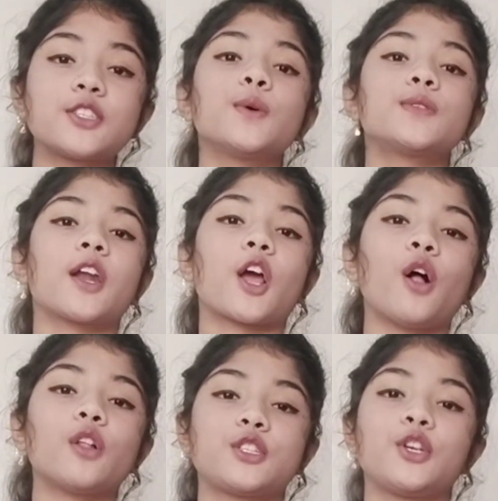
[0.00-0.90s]
those are
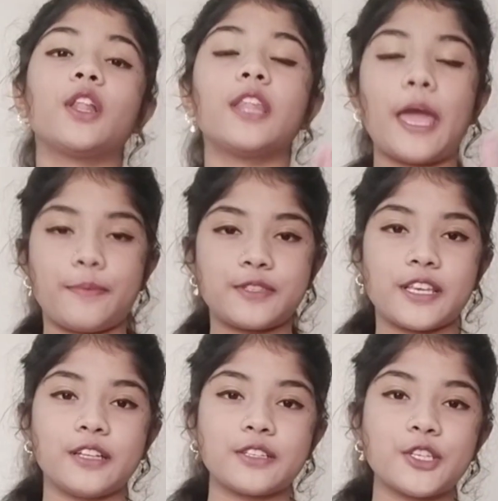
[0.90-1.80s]
called your life
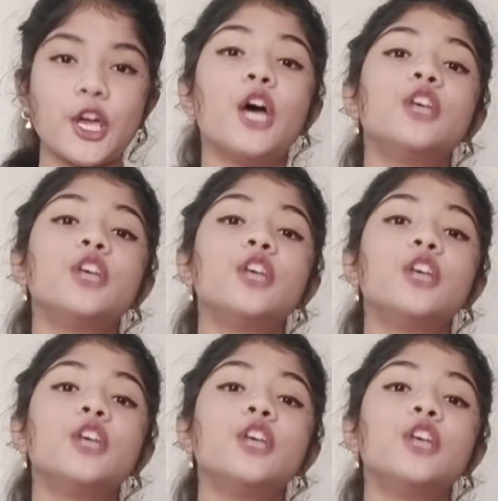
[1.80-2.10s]
skills.